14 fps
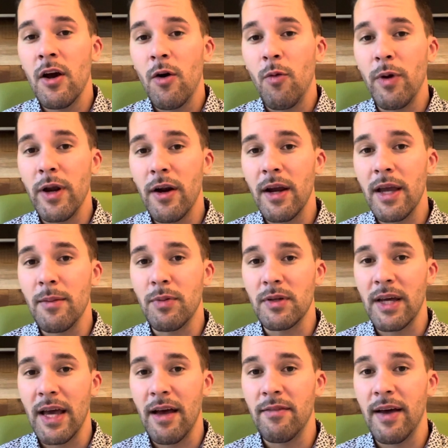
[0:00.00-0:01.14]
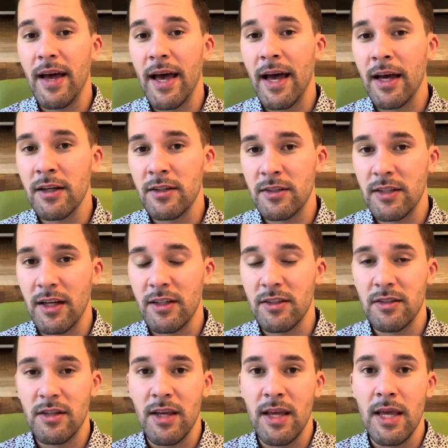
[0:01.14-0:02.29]
we are able to have
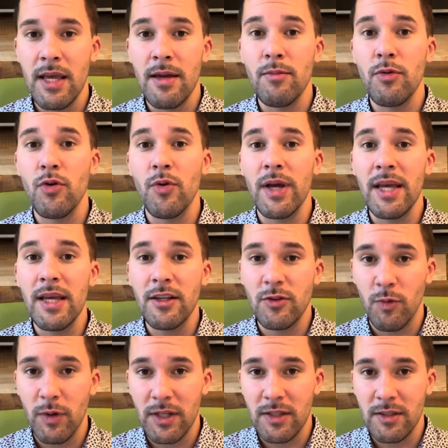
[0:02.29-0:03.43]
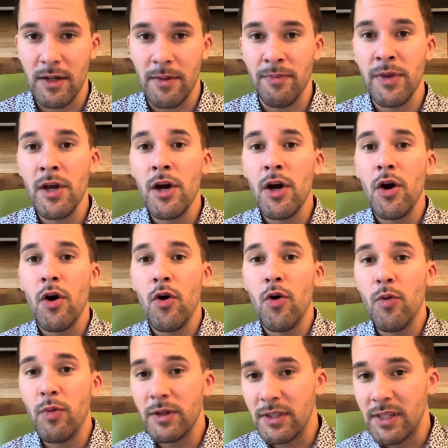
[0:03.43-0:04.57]
access to Him who is wisdom, who
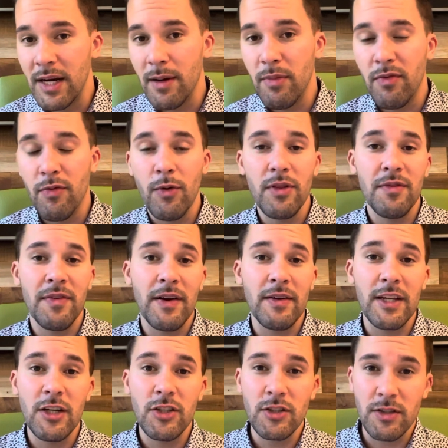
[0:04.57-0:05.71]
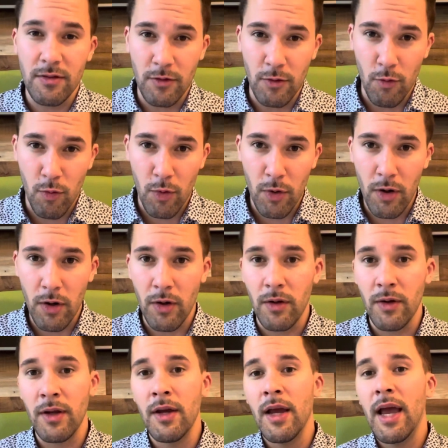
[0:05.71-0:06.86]
was there before the foundations of the
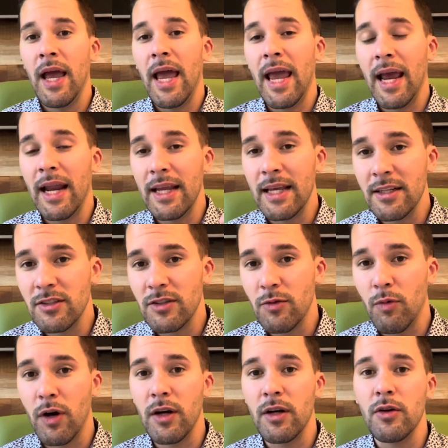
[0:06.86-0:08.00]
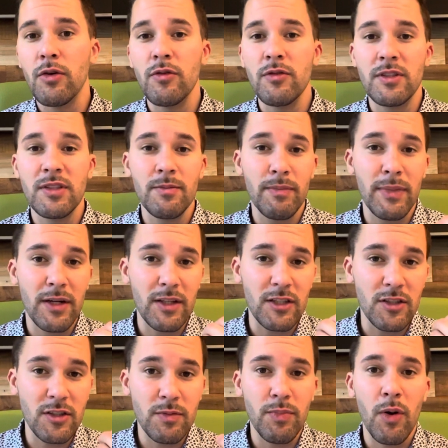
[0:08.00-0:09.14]
world, and is the one who merely
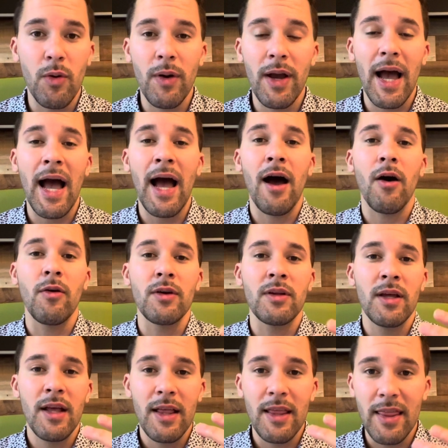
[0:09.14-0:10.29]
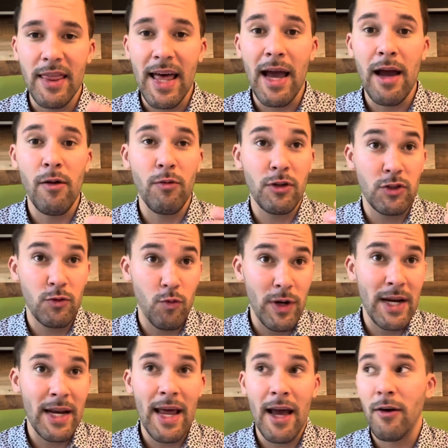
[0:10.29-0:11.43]
spoke out that which we
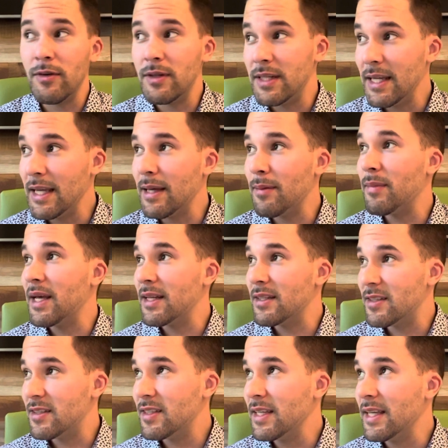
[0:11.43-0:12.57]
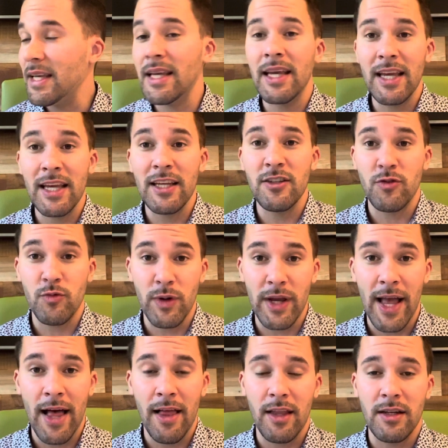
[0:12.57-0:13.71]
now deem and see is
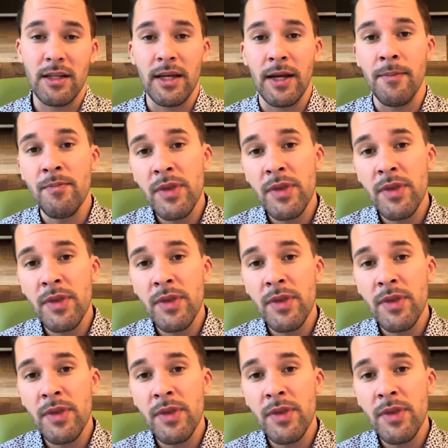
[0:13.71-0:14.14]
reality.